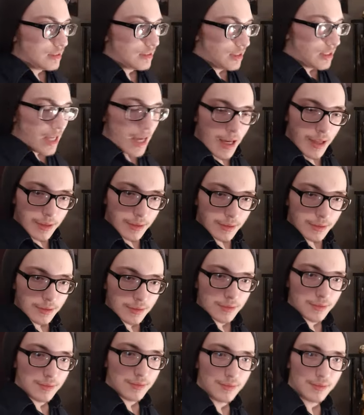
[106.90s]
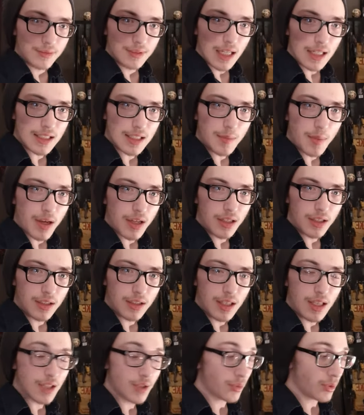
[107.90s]
yeah. That's about it.
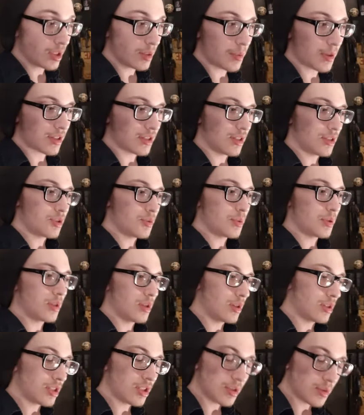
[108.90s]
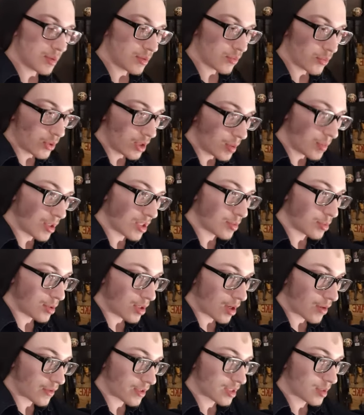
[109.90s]
It's just been really pissing me
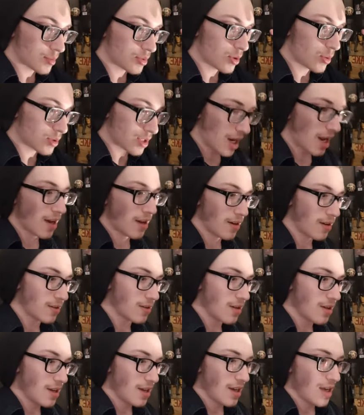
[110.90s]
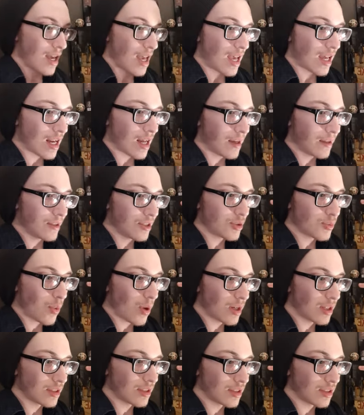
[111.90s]
off because I'm so tired and I just
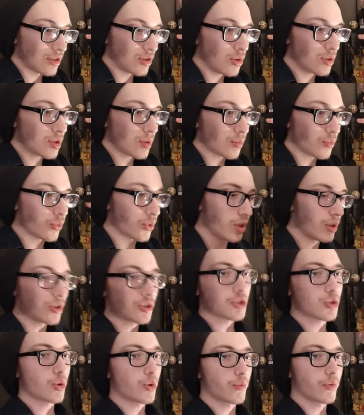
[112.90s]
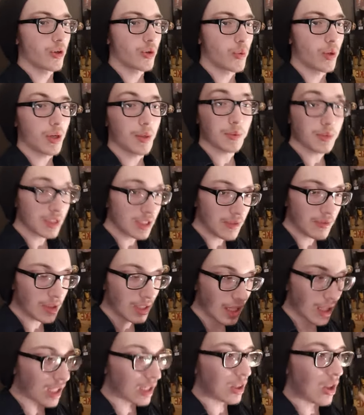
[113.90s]
wanted to do something real short, real quick. It wasn't even
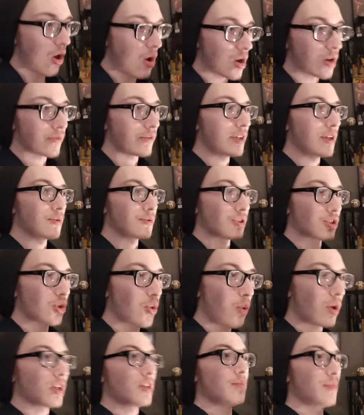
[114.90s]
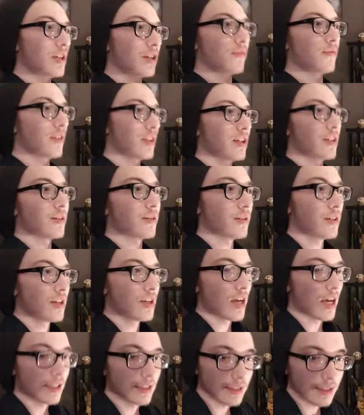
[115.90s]
like a long video. It was a 20-minute video.
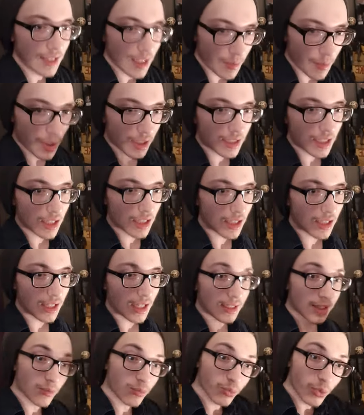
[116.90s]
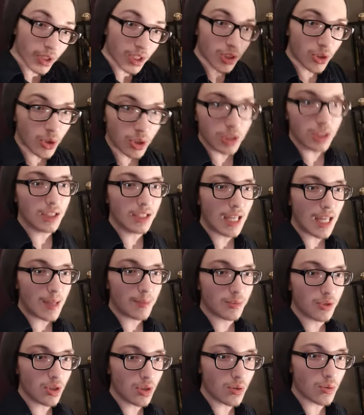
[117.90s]
I did Dead by Daylight. I did really good in the game
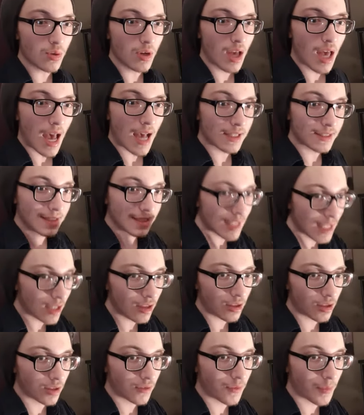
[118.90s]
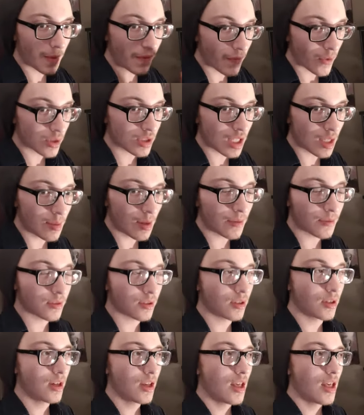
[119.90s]
too as the killer for my first time
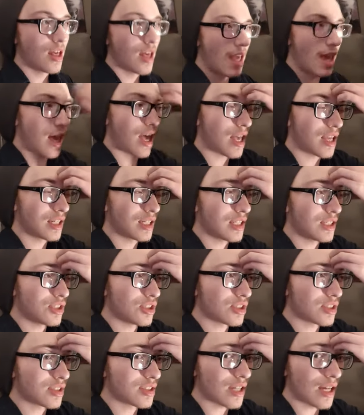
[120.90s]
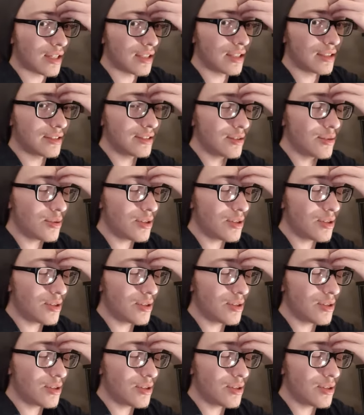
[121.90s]
ever. And it just decided, like, you know